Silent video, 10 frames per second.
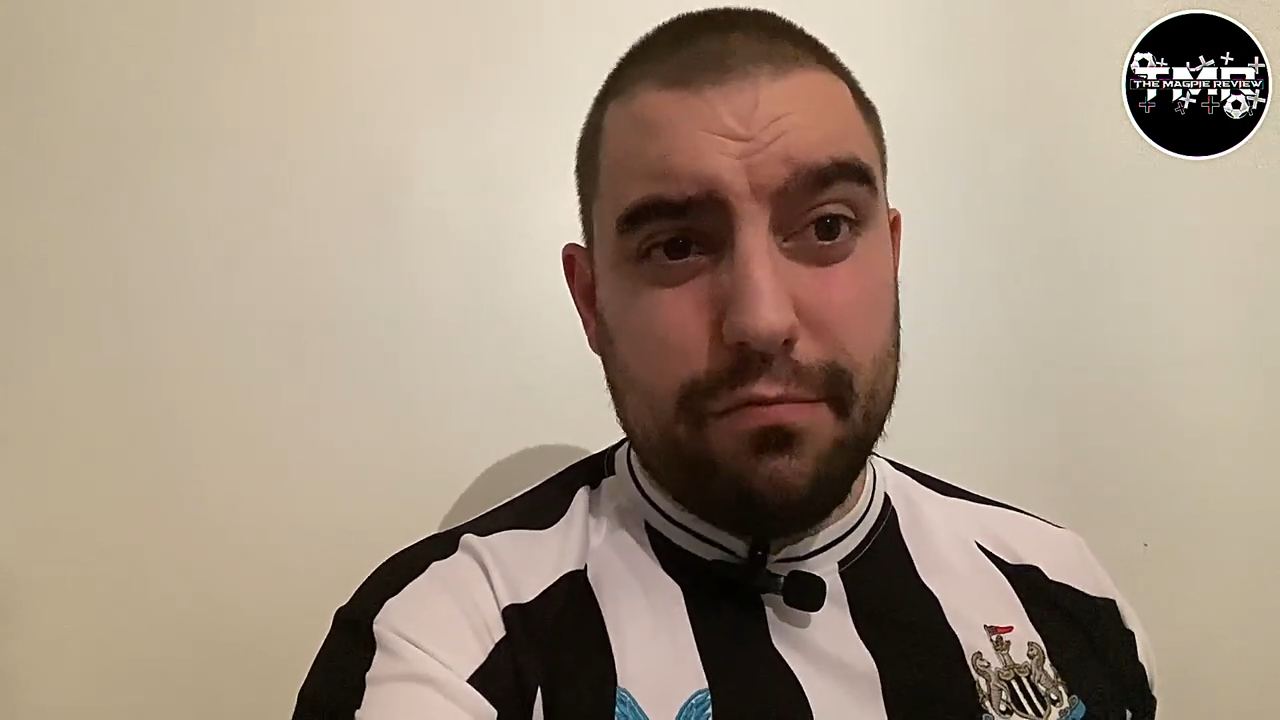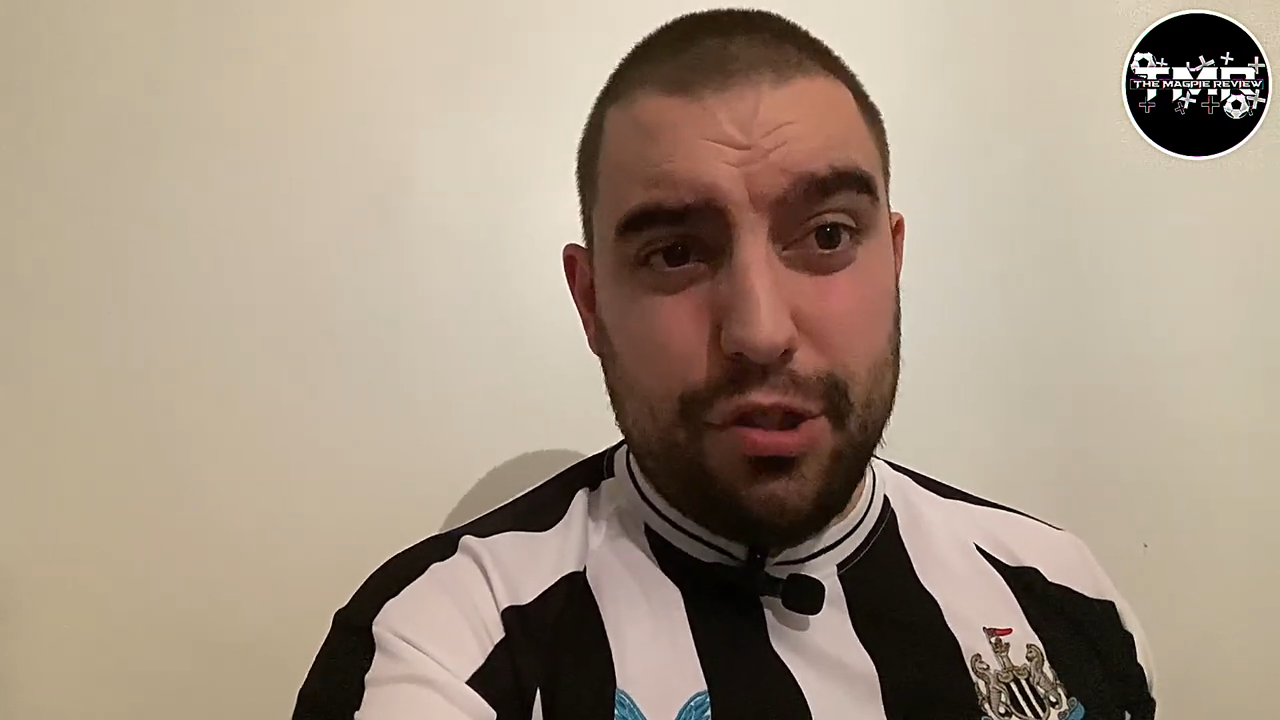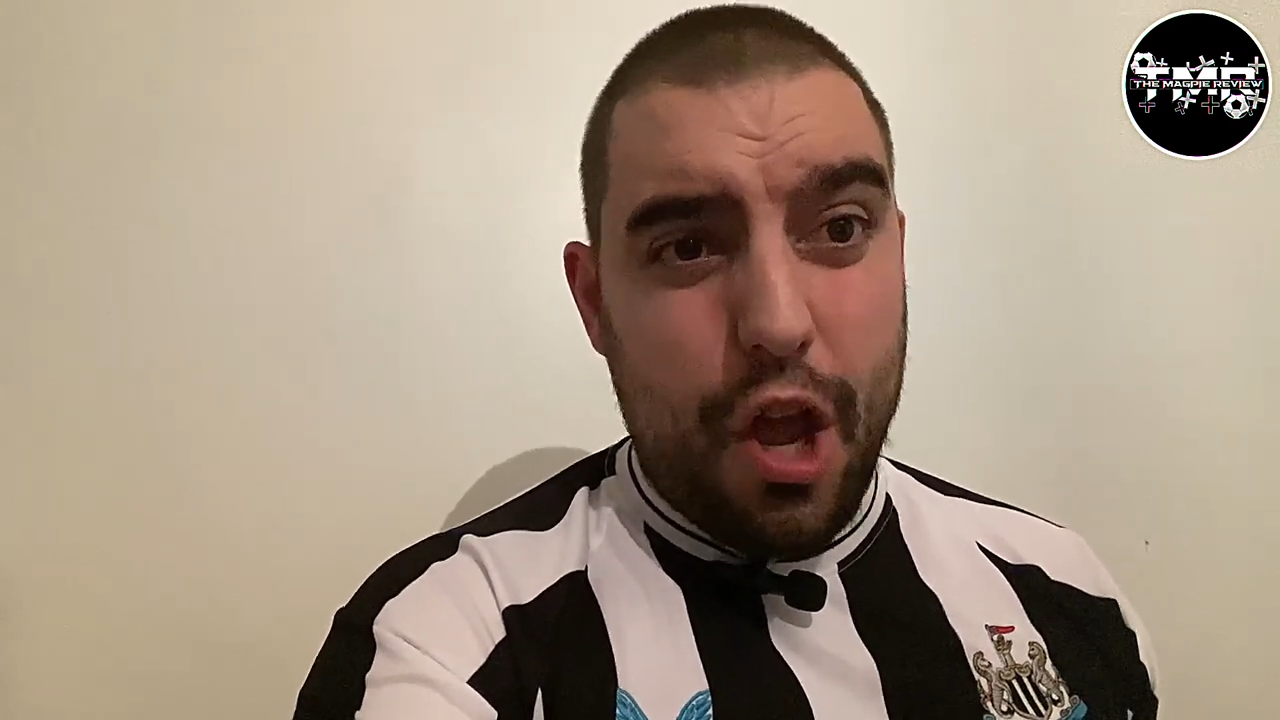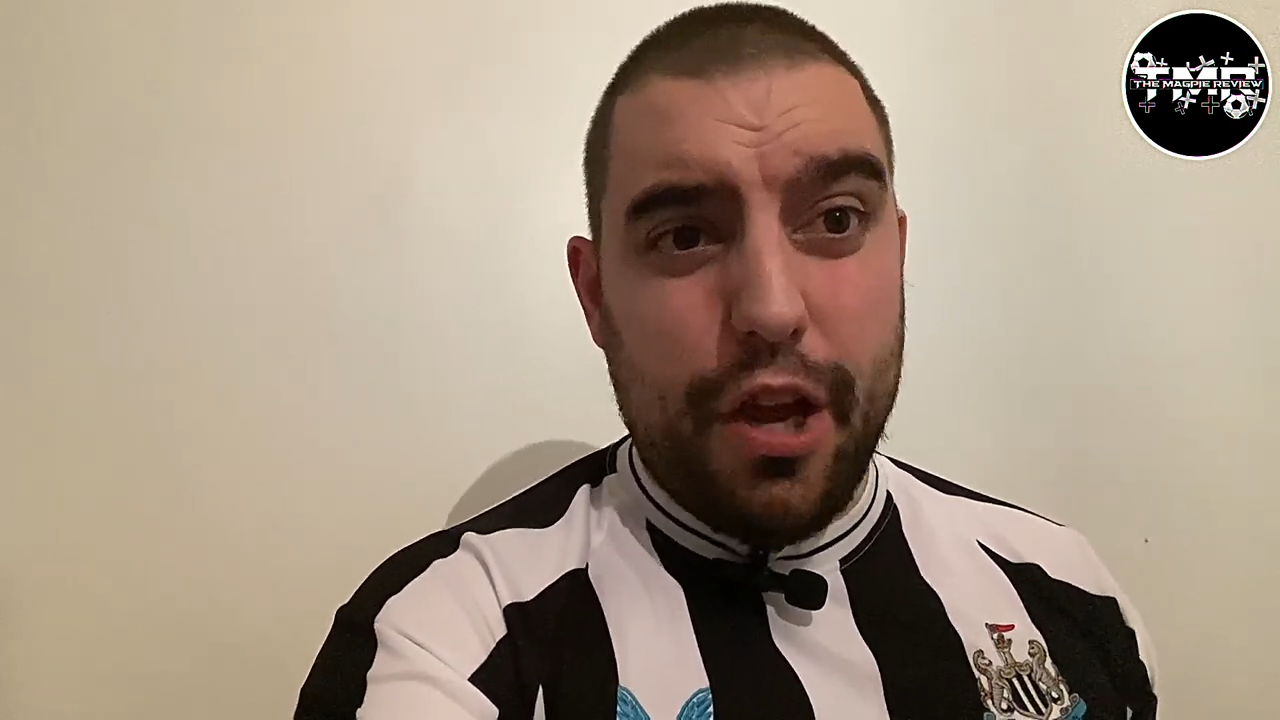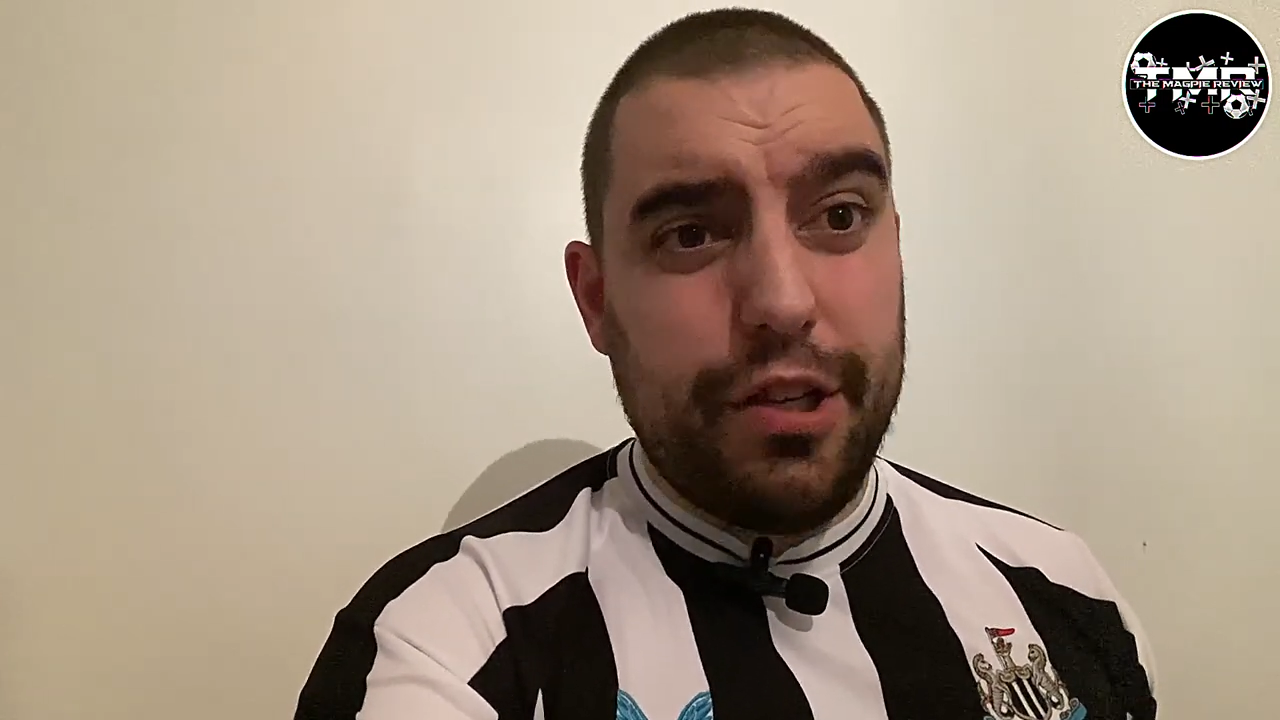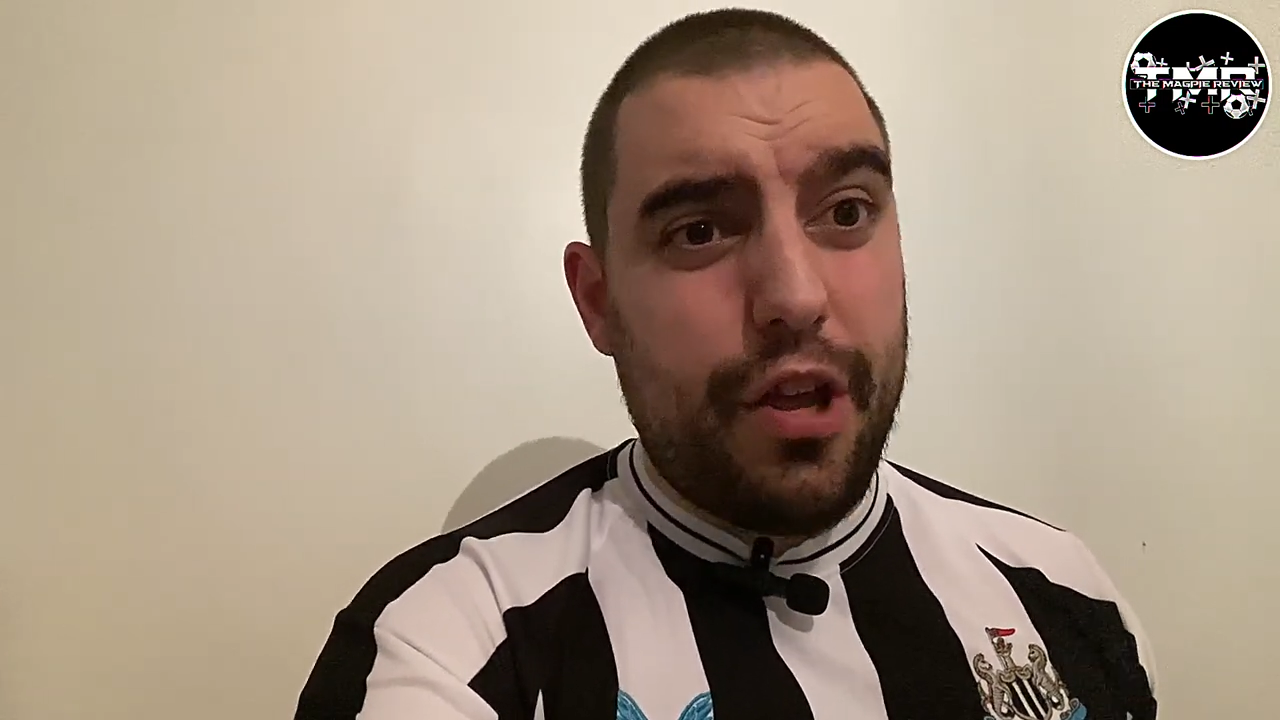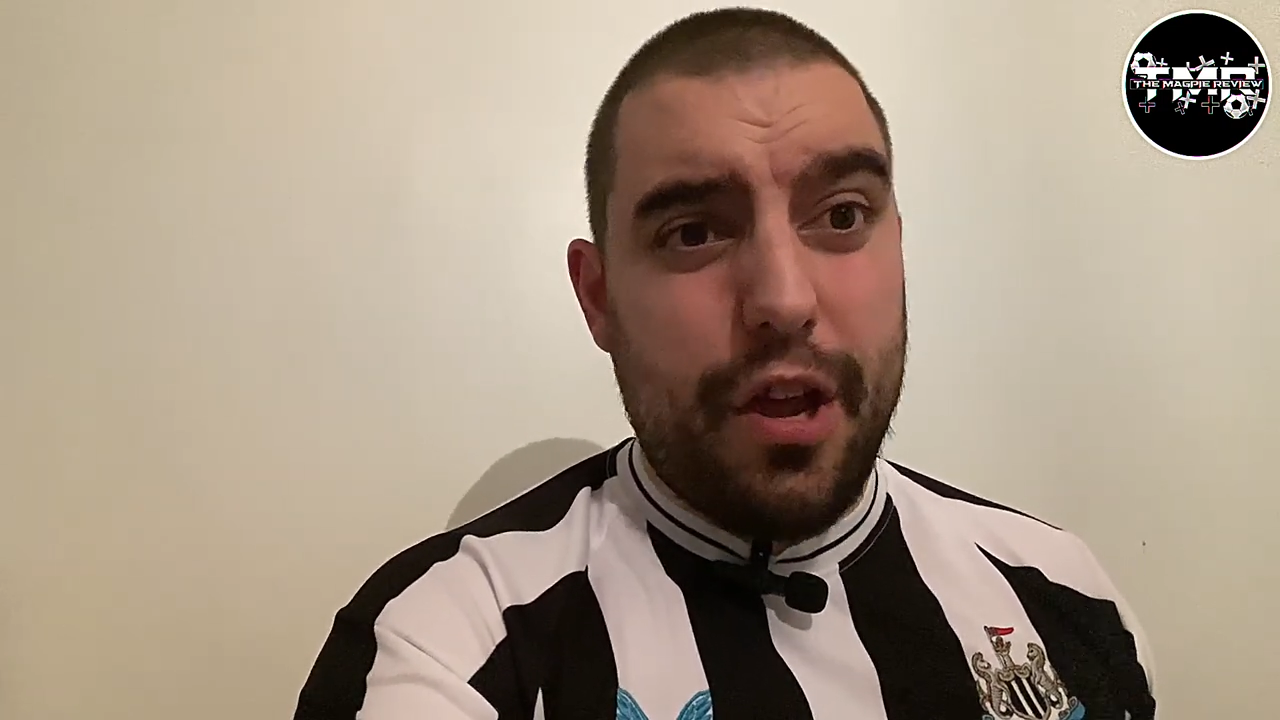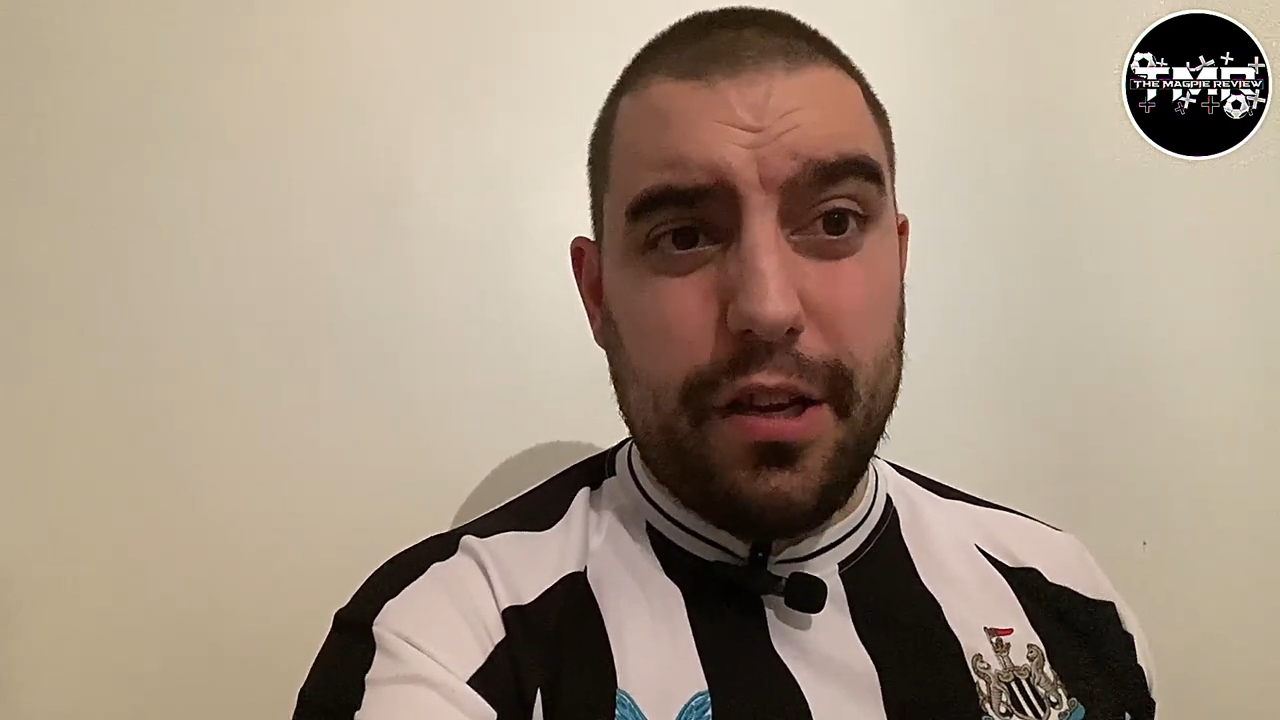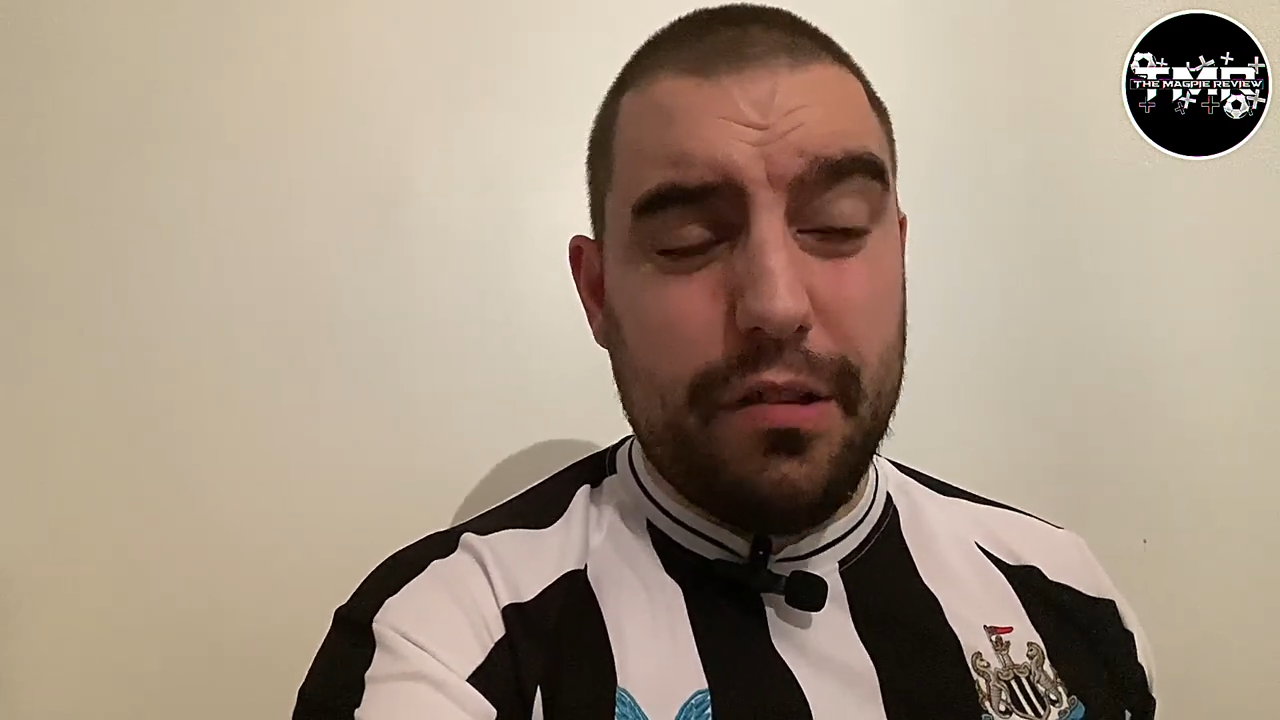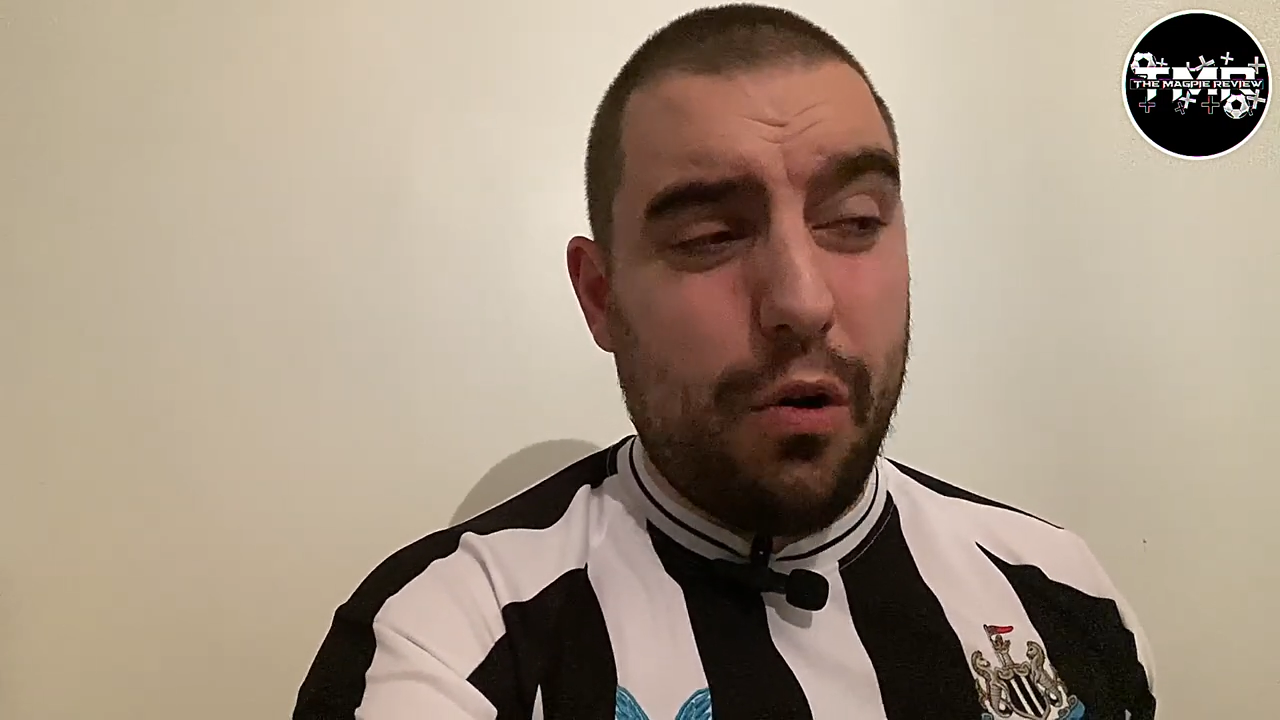dirty, dirty